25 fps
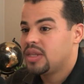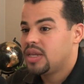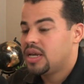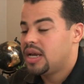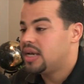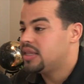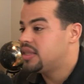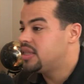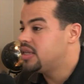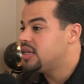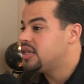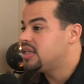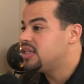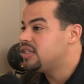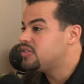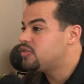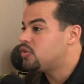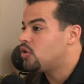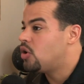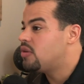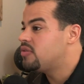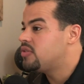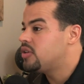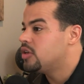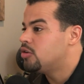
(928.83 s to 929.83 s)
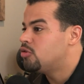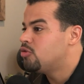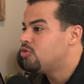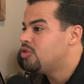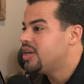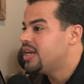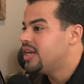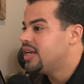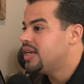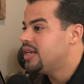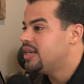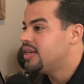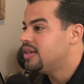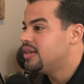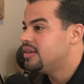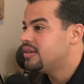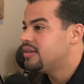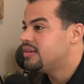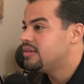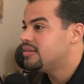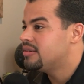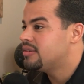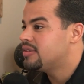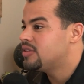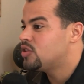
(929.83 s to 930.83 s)
I think he lives off the grid,
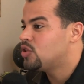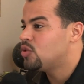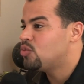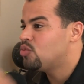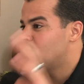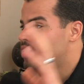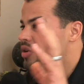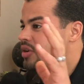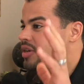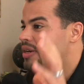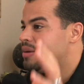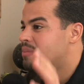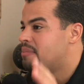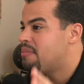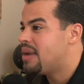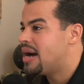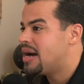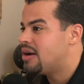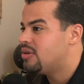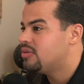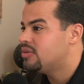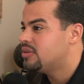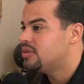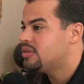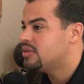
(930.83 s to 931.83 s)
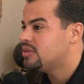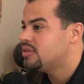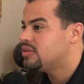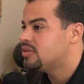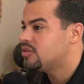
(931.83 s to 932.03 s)
somewhere in the mountain.